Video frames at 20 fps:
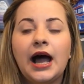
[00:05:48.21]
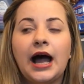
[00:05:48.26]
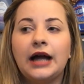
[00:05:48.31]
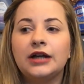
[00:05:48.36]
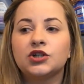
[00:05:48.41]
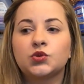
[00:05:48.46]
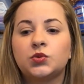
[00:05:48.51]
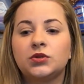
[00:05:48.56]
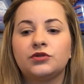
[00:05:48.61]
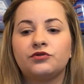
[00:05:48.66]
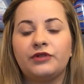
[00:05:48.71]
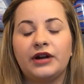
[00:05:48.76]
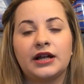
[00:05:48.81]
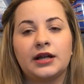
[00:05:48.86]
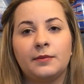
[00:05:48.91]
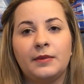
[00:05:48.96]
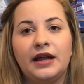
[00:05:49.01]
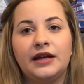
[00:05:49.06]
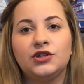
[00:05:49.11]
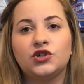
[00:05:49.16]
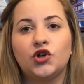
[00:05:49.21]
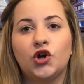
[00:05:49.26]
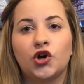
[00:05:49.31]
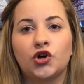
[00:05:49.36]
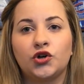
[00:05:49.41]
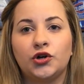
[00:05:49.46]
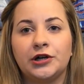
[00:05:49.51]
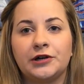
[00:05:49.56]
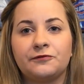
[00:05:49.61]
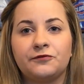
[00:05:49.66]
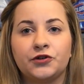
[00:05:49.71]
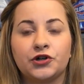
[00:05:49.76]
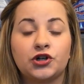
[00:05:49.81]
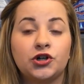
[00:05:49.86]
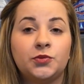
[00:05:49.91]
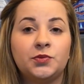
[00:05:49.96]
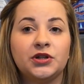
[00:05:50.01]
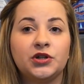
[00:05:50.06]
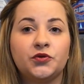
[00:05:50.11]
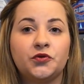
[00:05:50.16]
I just wouldn't recommend not going for a
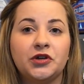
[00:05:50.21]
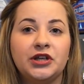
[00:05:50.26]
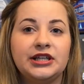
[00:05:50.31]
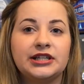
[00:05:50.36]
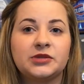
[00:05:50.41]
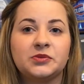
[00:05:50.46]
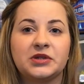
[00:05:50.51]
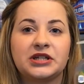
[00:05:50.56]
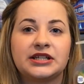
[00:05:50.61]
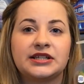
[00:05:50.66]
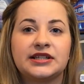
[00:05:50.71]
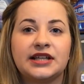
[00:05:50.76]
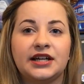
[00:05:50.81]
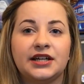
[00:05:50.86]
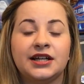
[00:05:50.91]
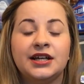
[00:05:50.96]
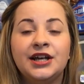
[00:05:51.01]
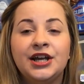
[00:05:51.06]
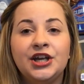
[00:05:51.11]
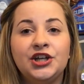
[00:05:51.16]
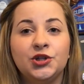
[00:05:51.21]
couple of weeks because then